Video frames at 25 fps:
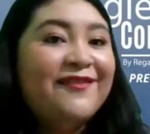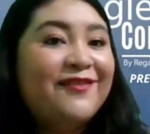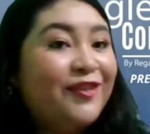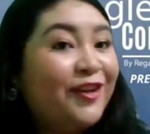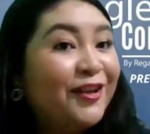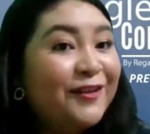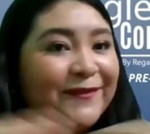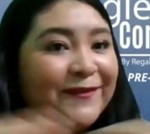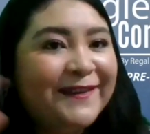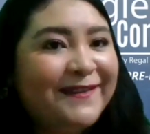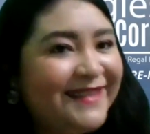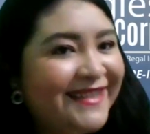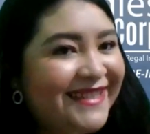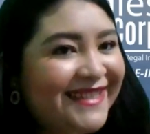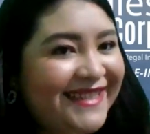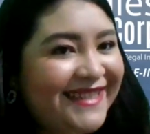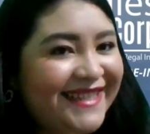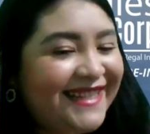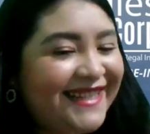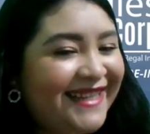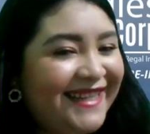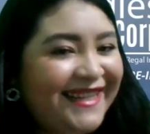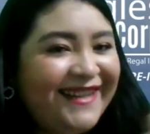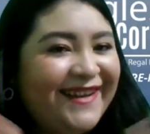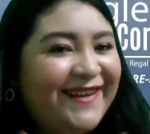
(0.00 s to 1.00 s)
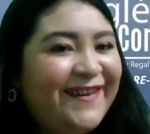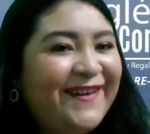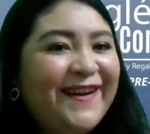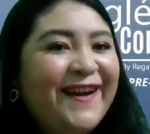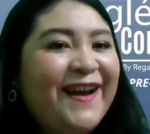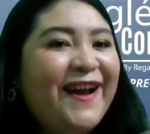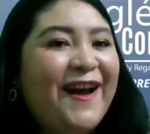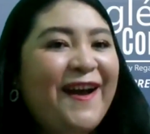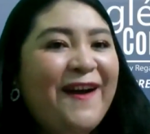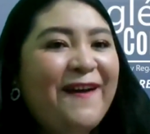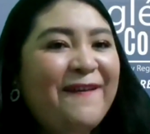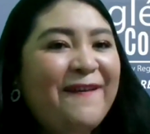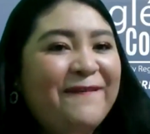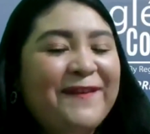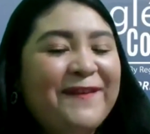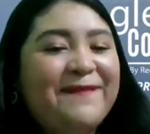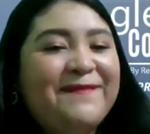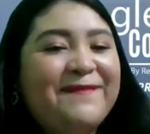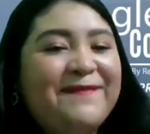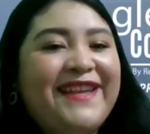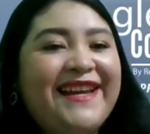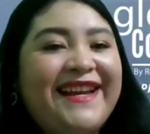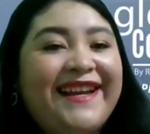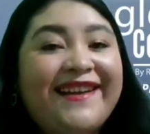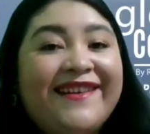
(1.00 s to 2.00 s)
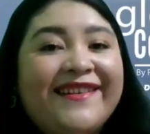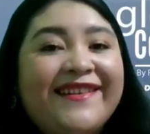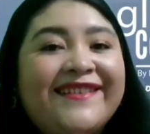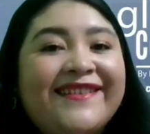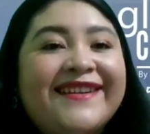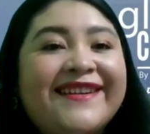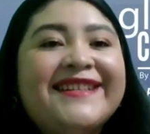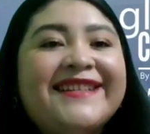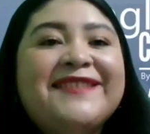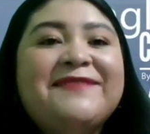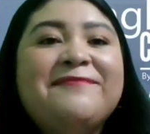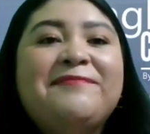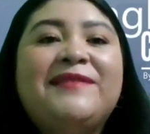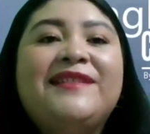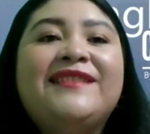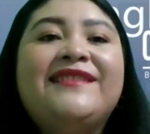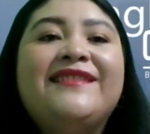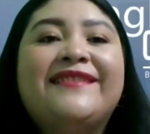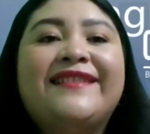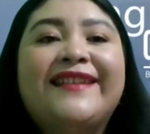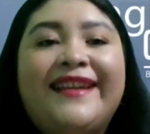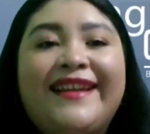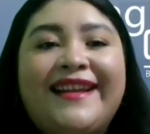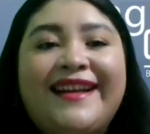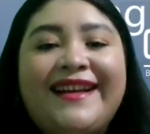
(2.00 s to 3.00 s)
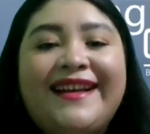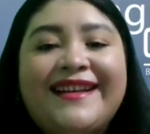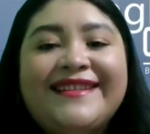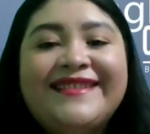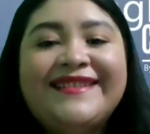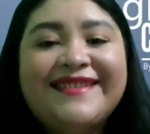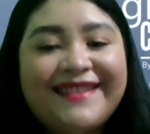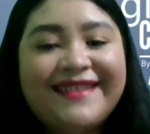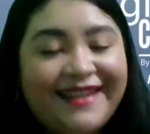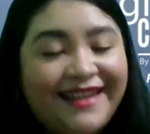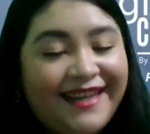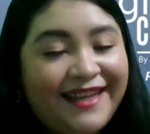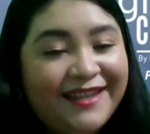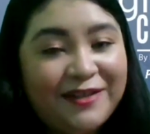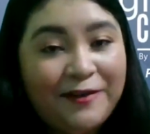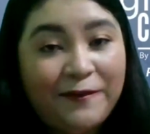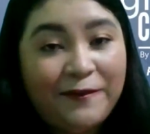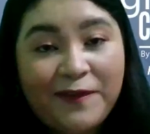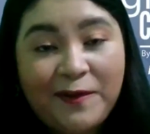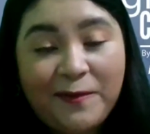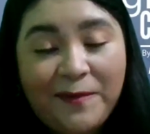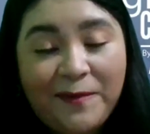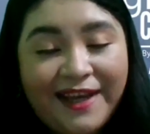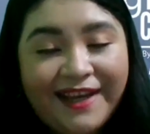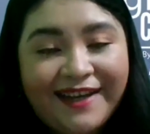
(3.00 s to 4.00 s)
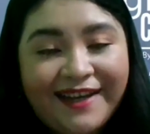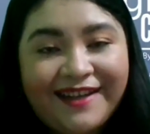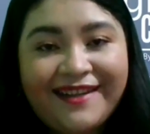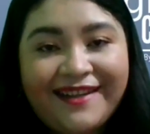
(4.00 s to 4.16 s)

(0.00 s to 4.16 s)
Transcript: Not from the from the course, but our last class of the week.